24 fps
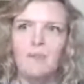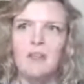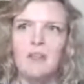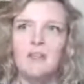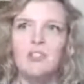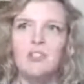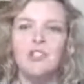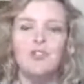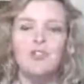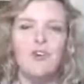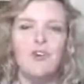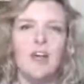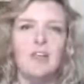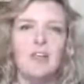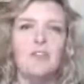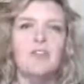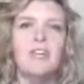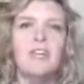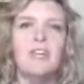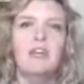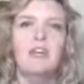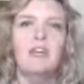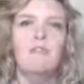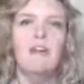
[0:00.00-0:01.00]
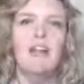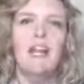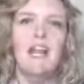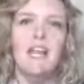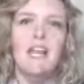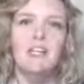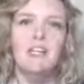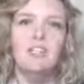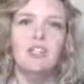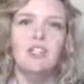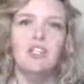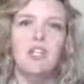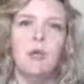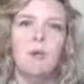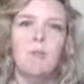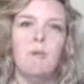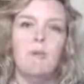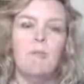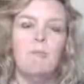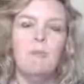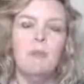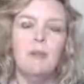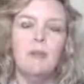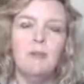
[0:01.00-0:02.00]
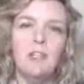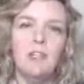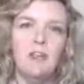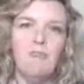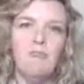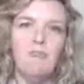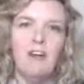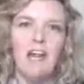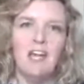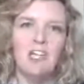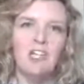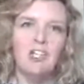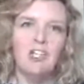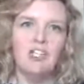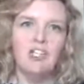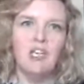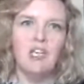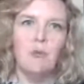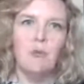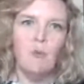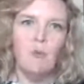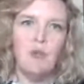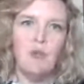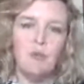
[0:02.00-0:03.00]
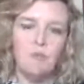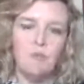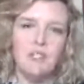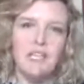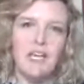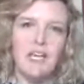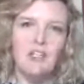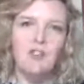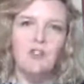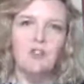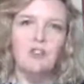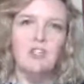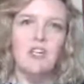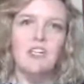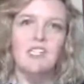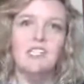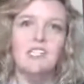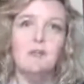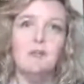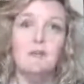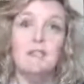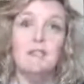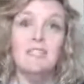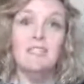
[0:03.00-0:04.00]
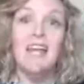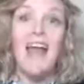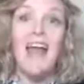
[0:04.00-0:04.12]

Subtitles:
strengthening a relationship and building a relationship with potential customers